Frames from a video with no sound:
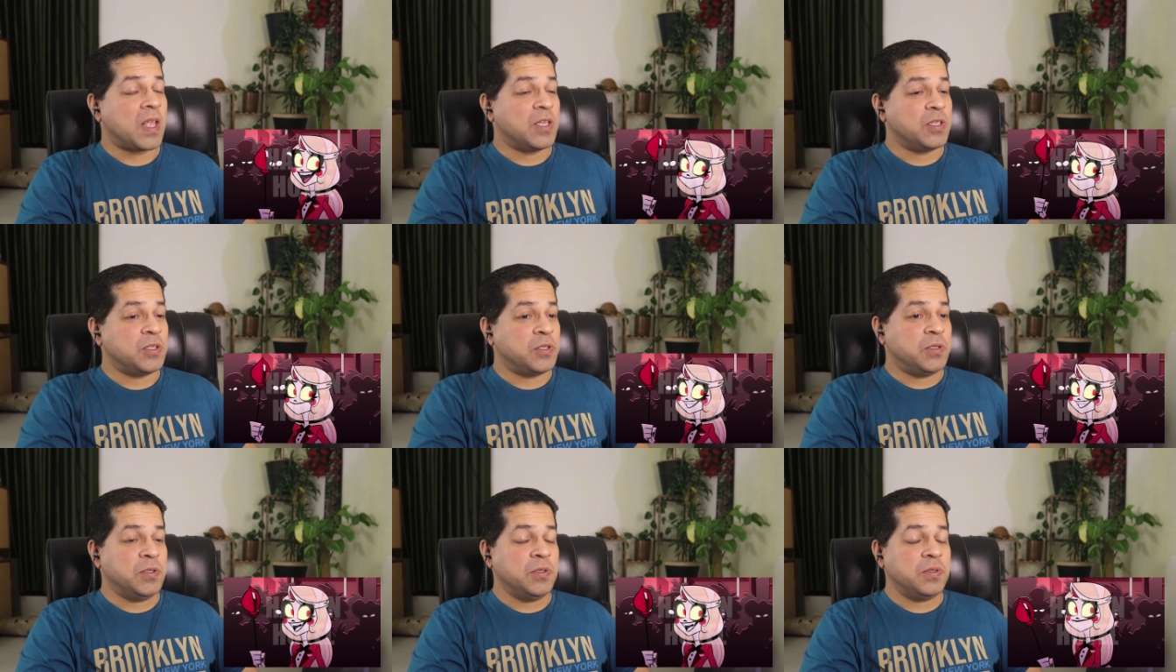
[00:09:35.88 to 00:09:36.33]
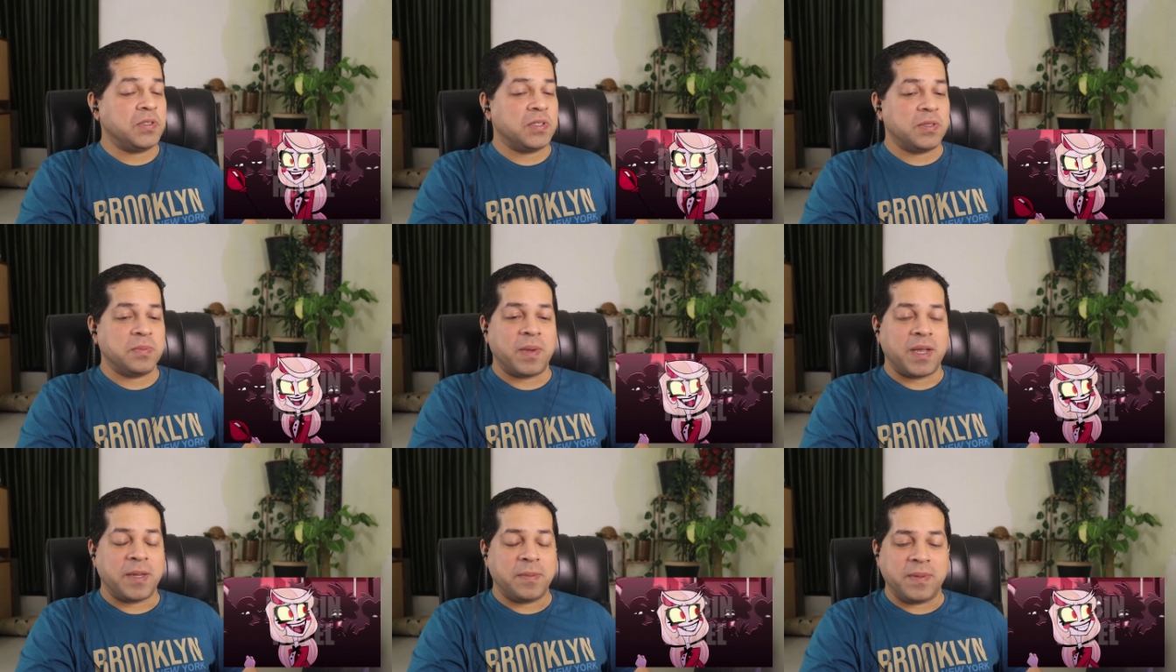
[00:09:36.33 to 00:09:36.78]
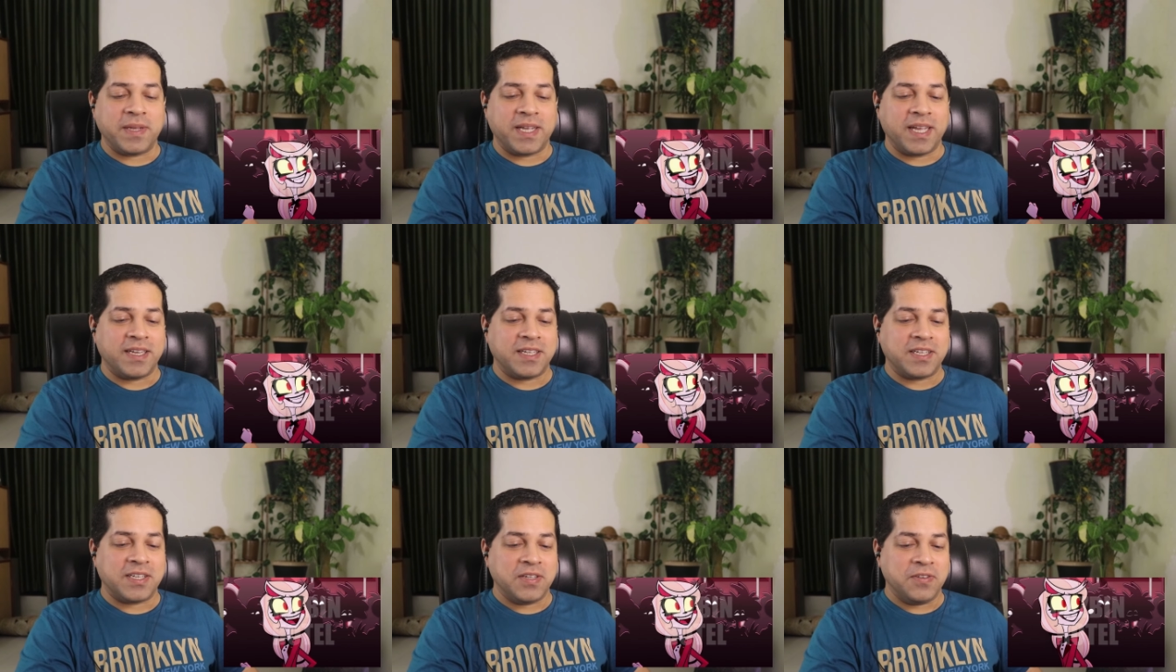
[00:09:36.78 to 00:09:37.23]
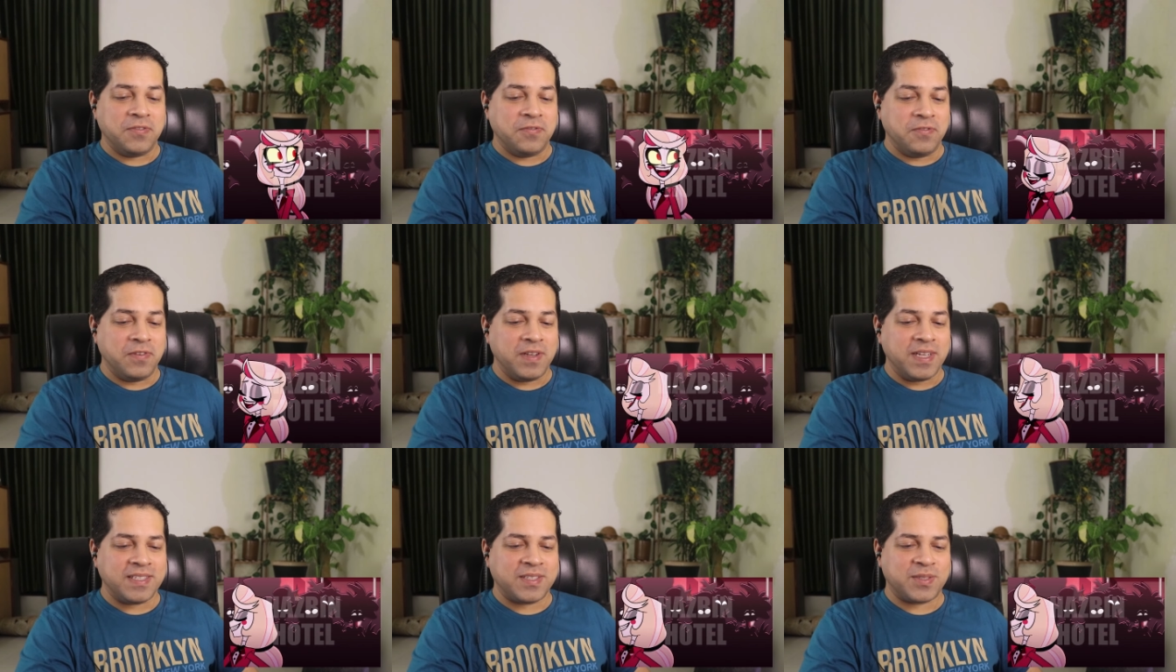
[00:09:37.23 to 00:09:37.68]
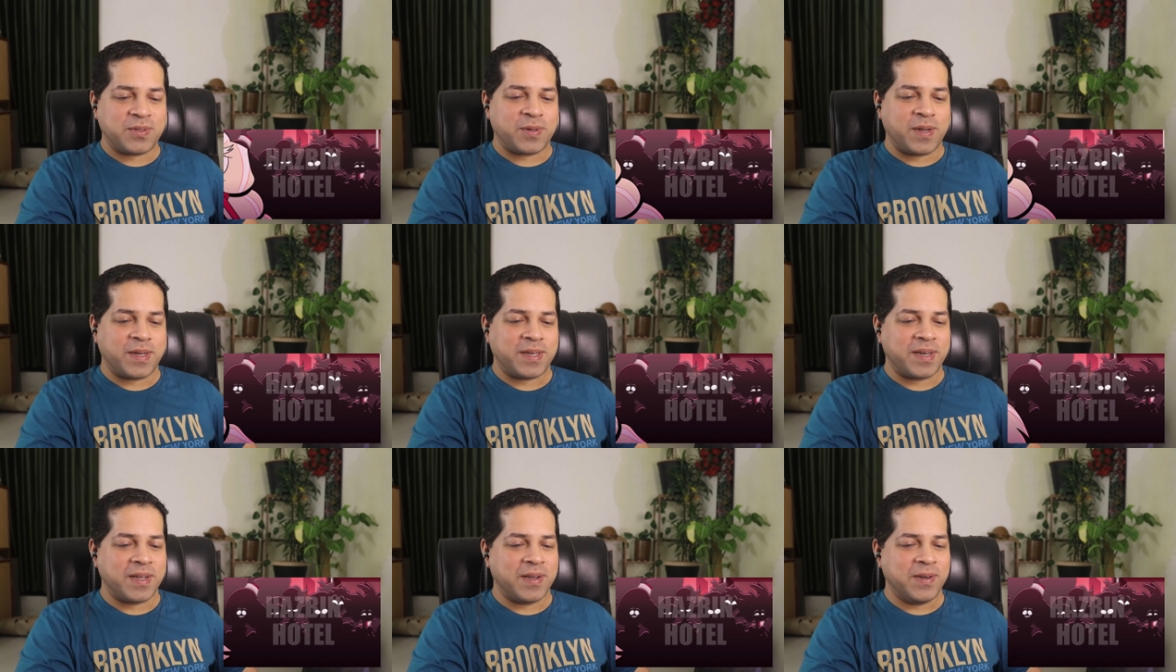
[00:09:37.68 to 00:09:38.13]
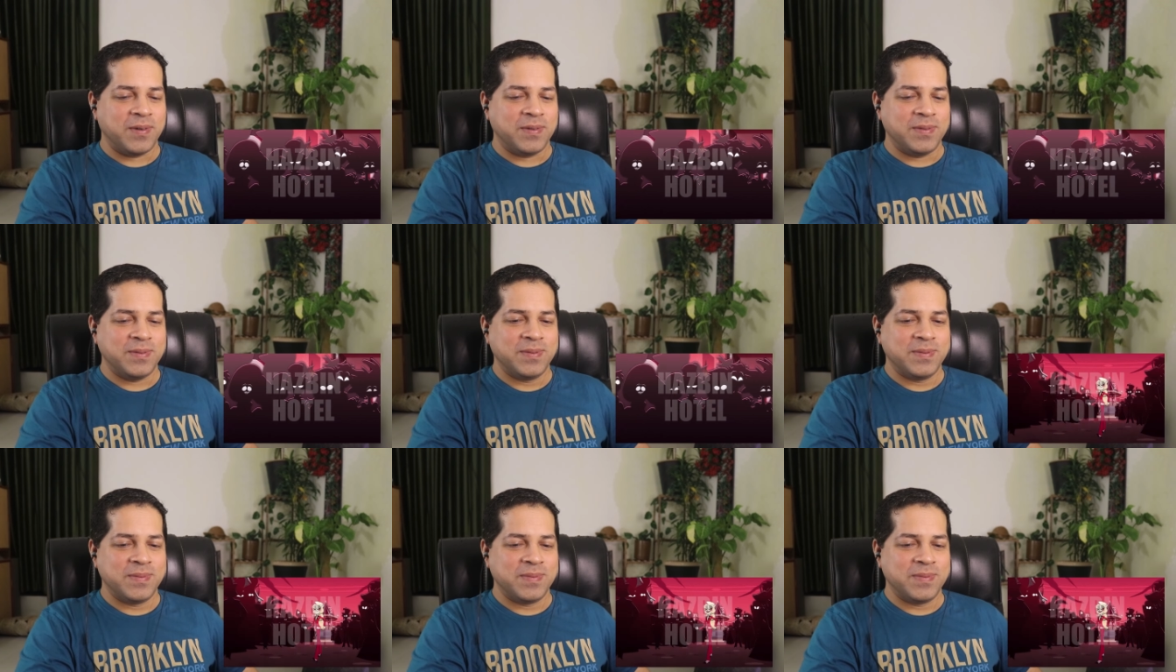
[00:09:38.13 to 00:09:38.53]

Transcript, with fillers: Susan might be getting convinced right now.